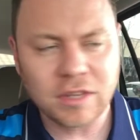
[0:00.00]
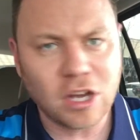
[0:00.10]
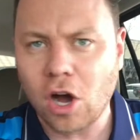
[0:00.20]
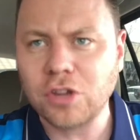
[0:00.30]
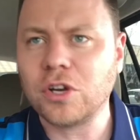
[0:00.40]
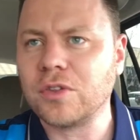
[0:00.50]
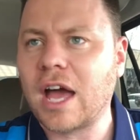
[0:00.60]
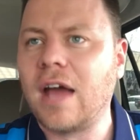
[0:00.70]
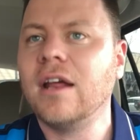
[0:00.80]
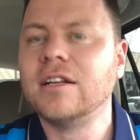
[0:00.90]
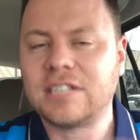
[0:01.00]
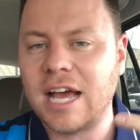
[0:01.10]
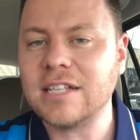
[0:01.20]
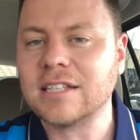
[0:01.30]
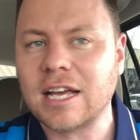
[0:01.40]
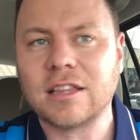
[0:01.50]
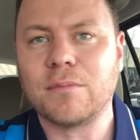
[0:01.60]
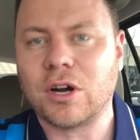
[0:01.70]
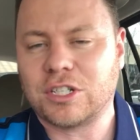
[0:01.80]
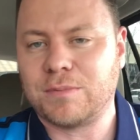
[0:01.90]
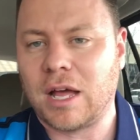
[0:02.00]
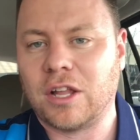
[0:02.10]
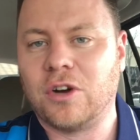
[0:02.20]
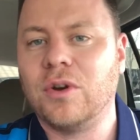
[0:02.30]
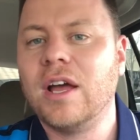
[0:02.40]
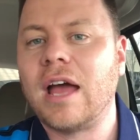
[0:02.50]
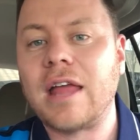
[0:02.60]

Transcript: Y'all know that. Tastes like the marshmallow.